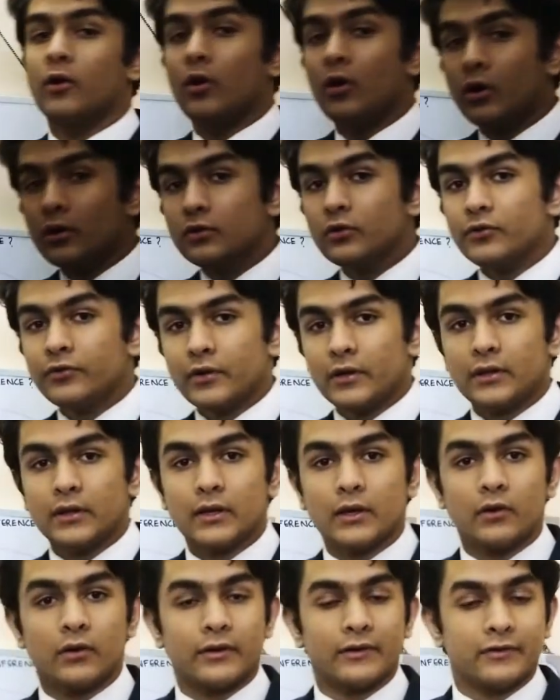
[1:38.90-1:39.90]
all those
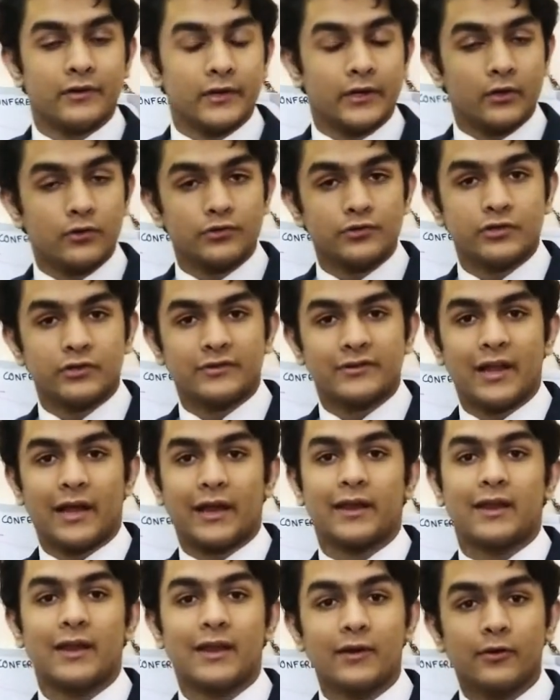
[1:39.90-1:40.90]
other institutions
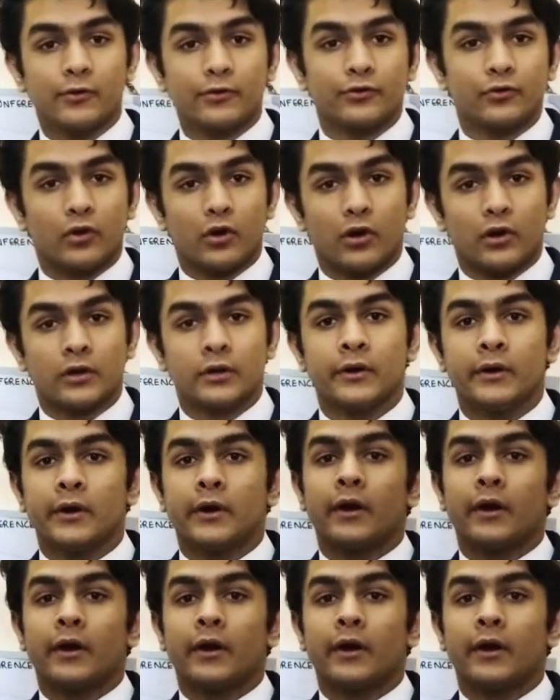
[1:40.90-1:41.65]
like ECOSOC,